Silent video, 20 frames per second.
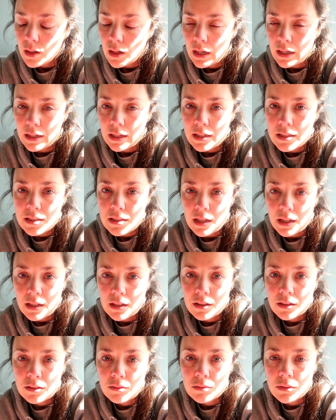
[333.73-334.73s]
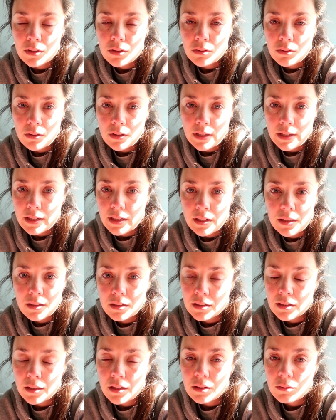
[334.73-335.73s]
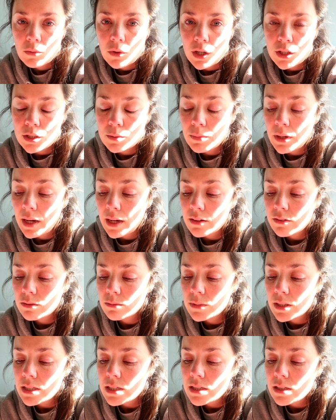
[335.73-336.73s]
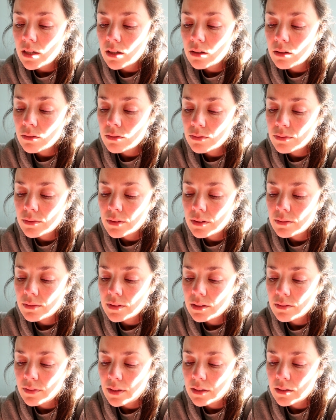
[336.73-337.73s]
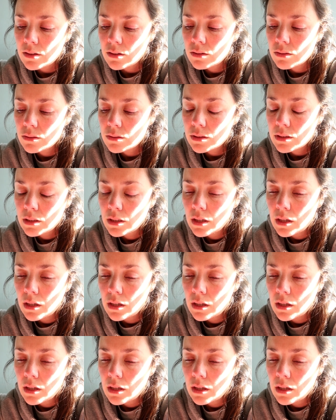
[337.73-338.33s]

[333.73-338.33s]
I guess I could record it and watch back for myself, even if I don't